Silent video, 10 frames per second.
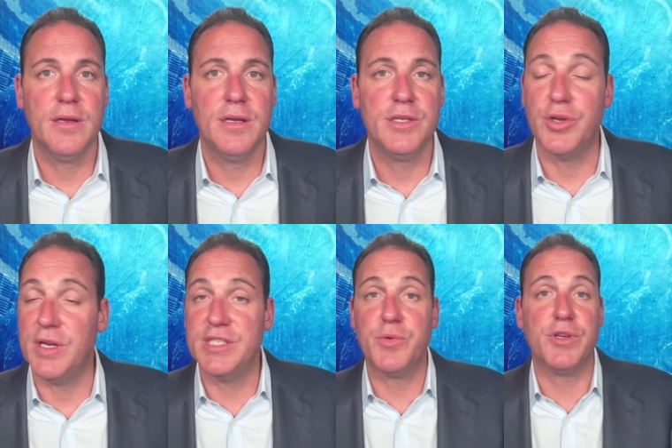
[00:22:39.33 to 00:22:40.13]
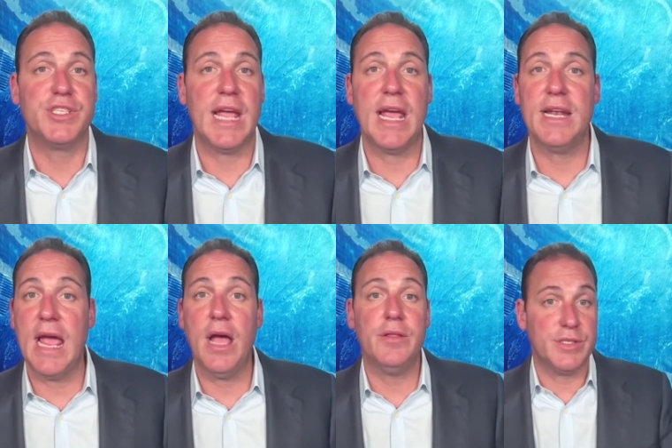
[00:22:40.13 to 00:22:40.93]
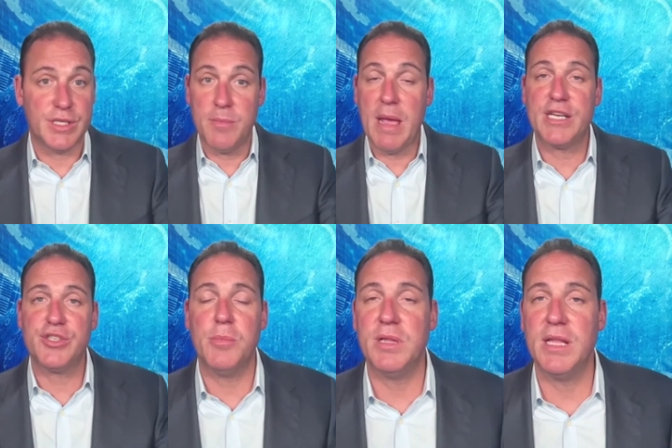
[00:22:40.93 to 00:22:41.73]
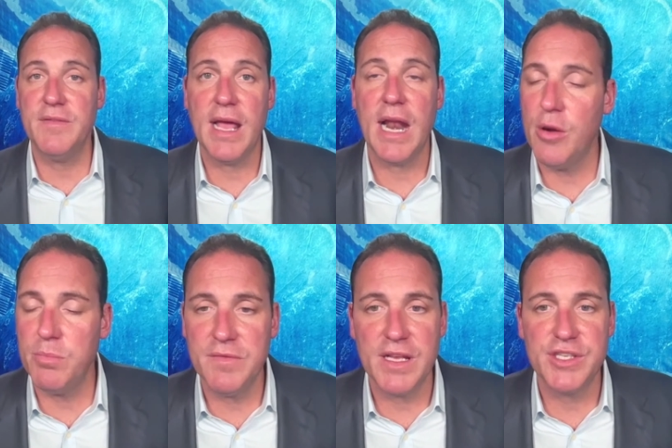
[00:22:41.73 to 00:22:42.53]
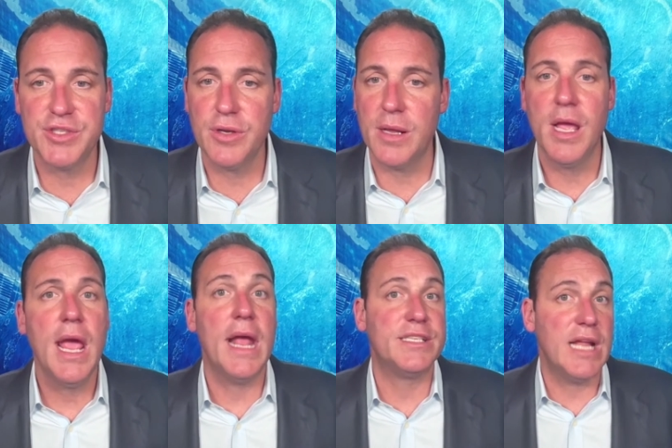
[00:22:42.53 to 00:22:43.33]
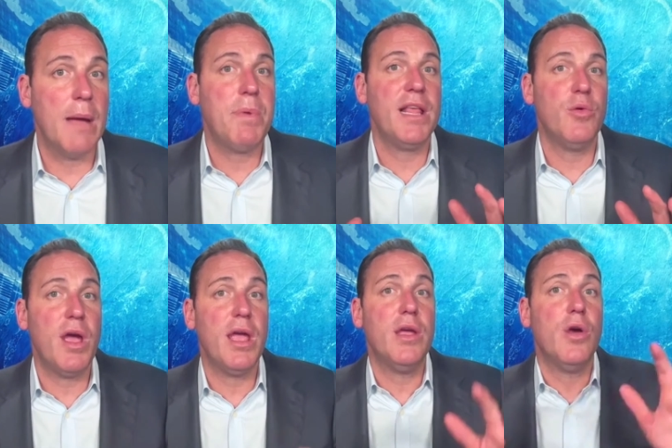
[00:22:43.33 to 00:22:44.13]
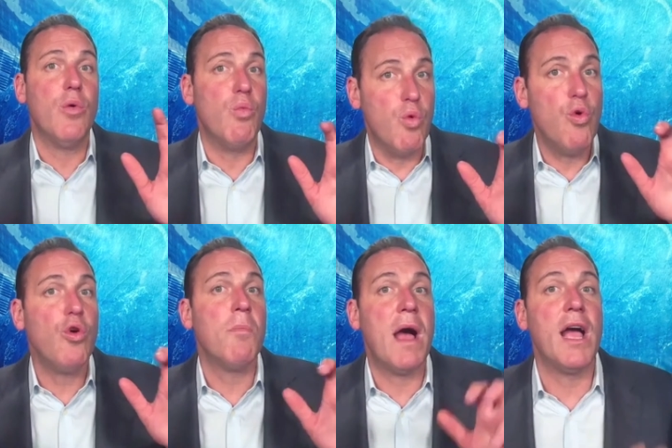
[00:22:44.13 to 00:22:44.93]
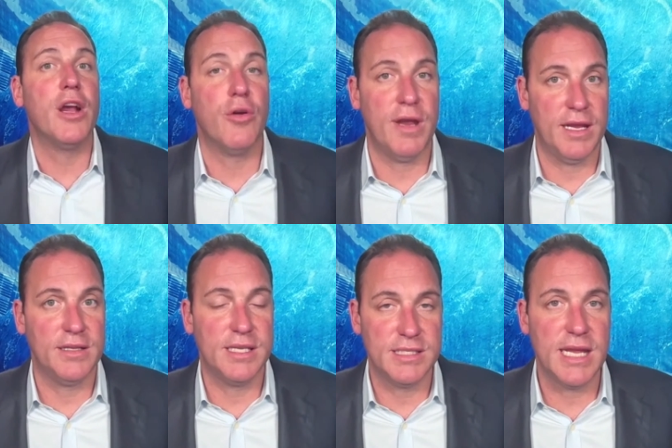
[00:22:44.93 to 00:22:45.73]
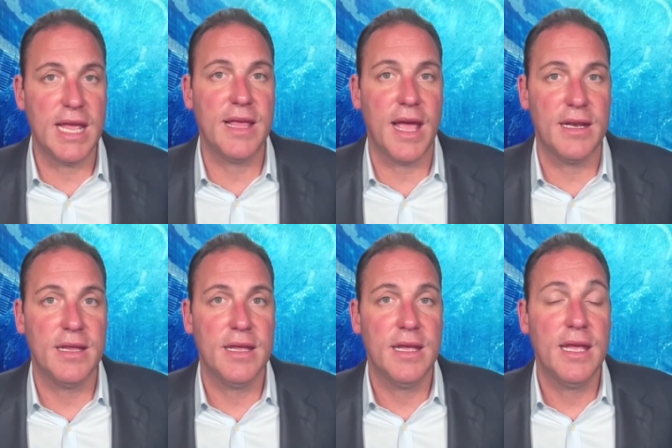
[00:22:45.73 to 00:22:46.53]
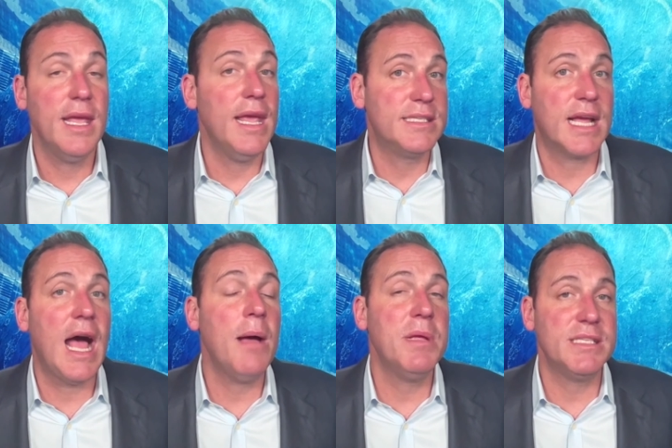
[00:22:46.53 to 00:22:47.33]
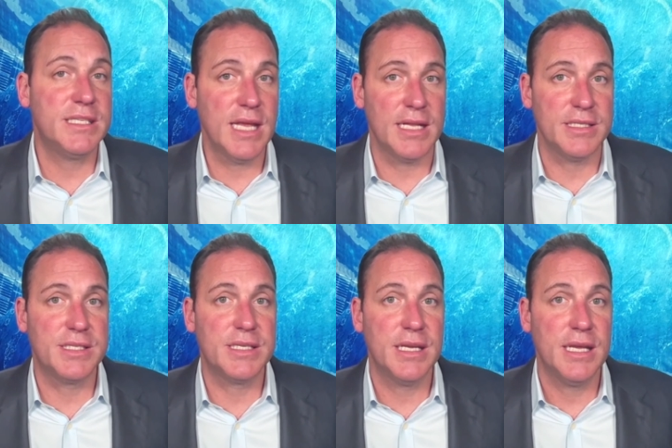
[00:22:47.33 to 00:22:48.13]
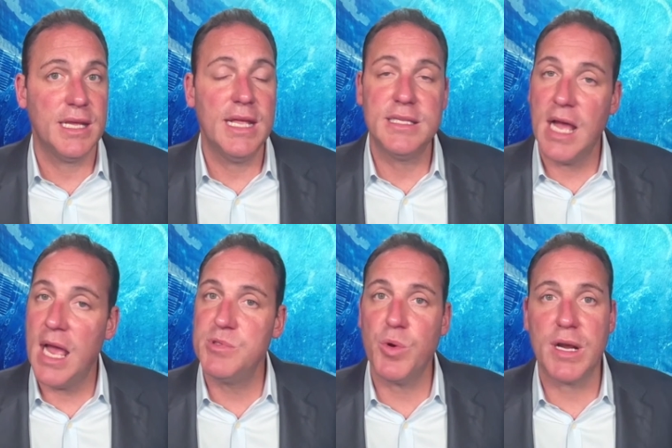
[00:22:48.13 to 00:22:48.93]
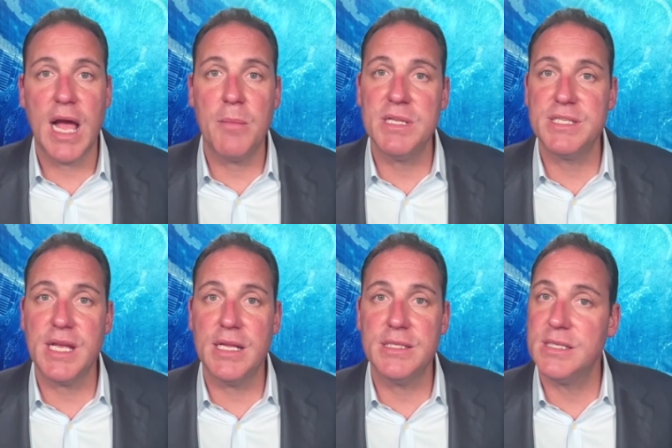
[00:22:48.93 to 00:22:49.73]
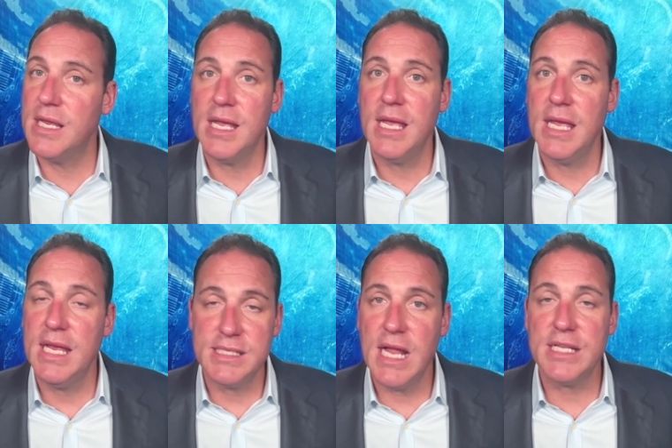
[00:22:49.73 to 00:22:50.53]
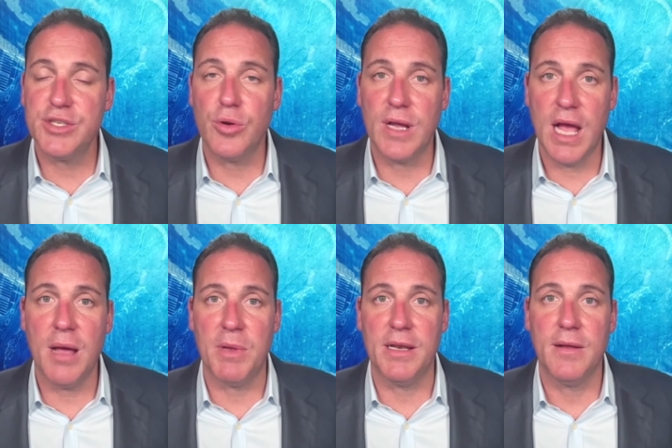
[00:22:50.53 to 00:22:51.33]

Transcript: Should Israel stand down? Do some actually believe that? I don't believe they should. It's not, by the way, warmongering to say that. It's common sense in times where common sense is not so common.